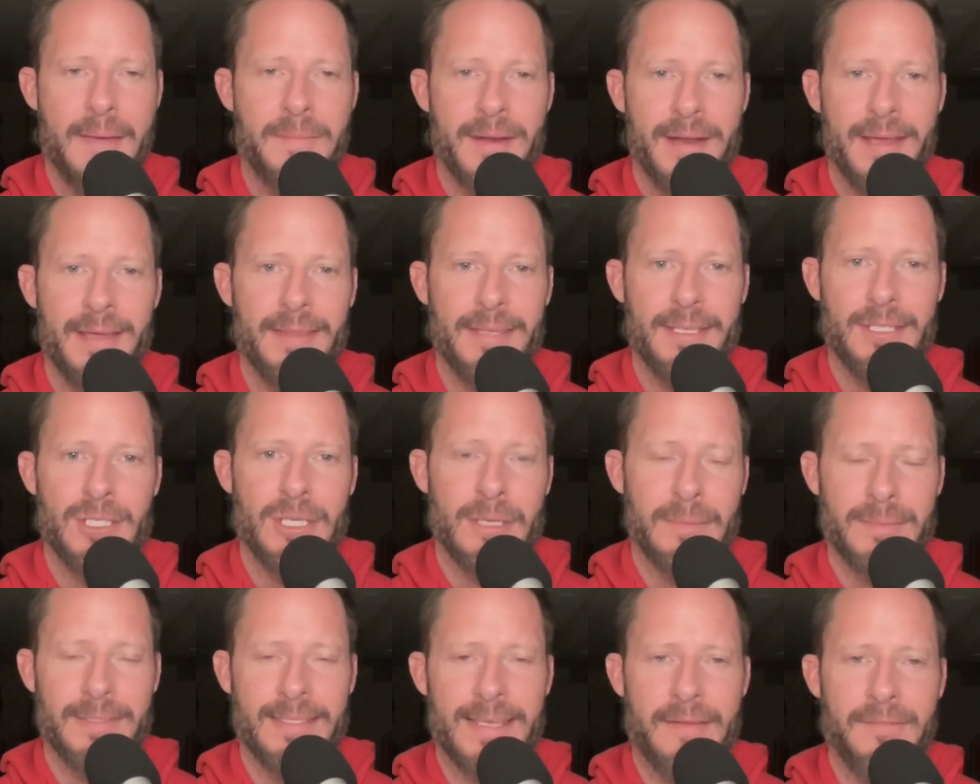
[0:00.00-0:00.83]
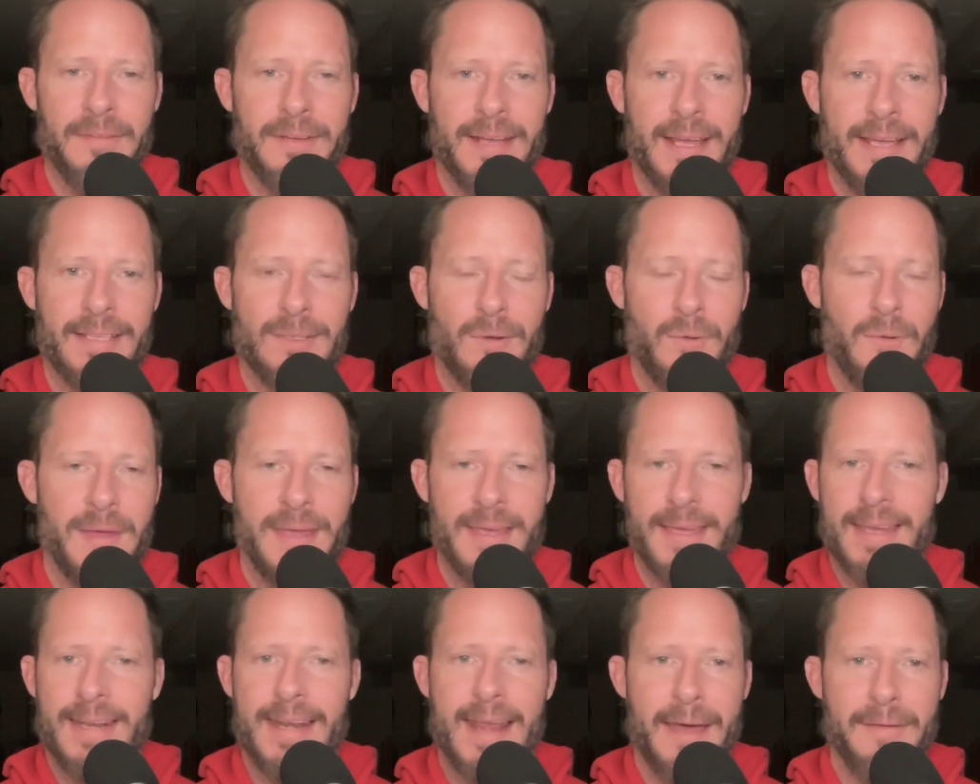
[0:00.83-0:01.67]
and hit the gym seven days a week
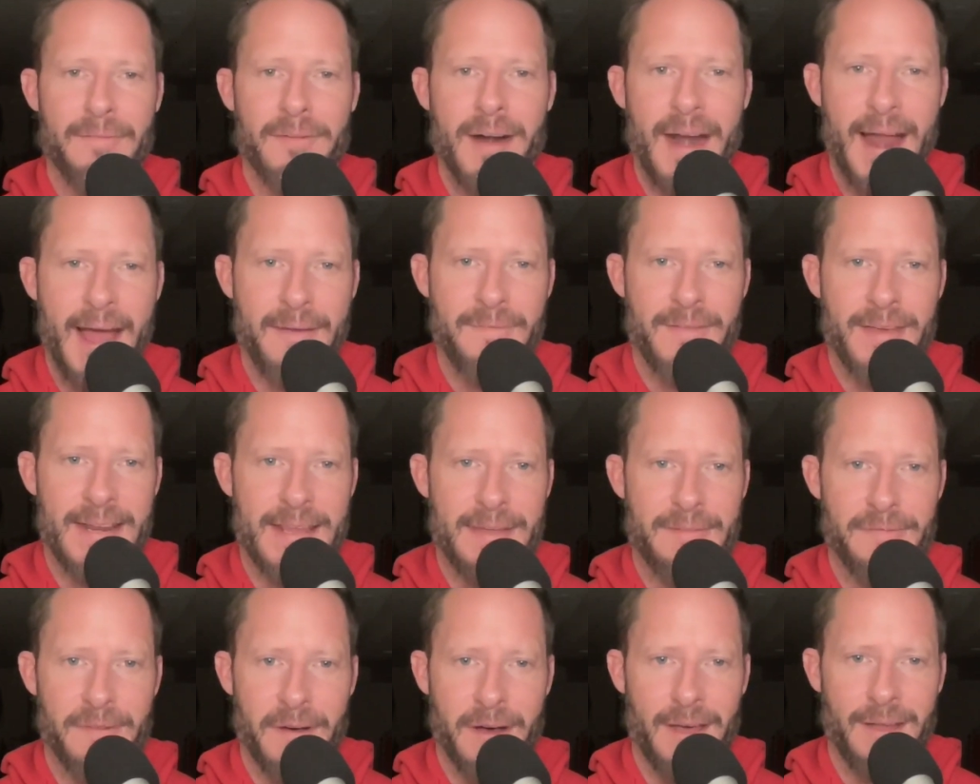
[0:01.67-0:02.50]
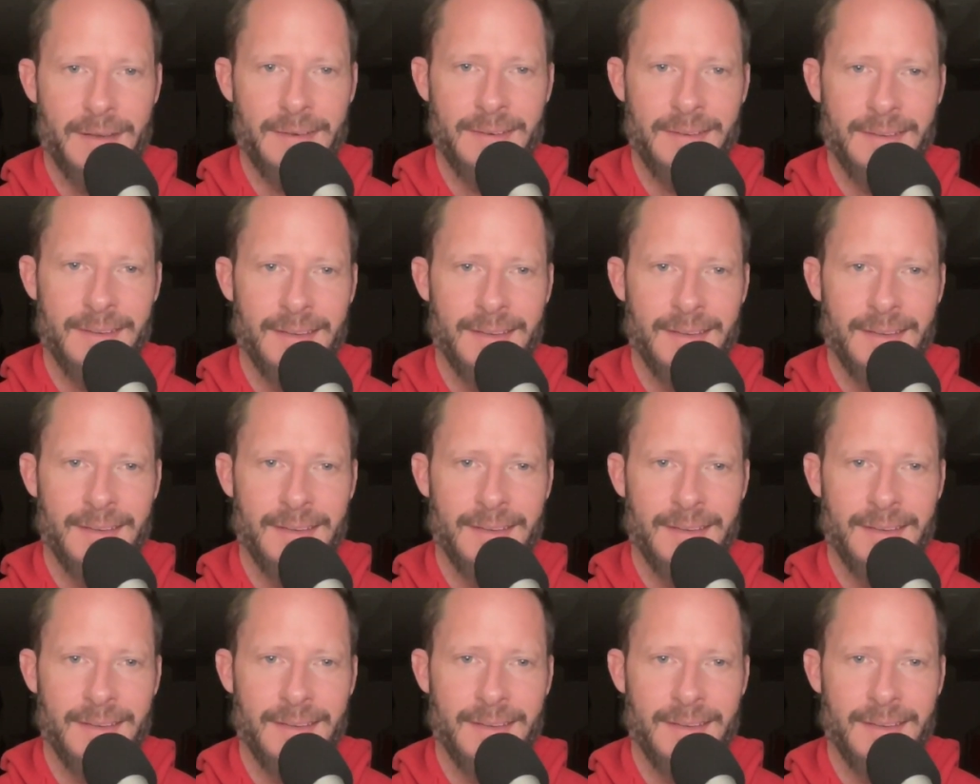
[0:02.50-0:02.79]
and never have any fun,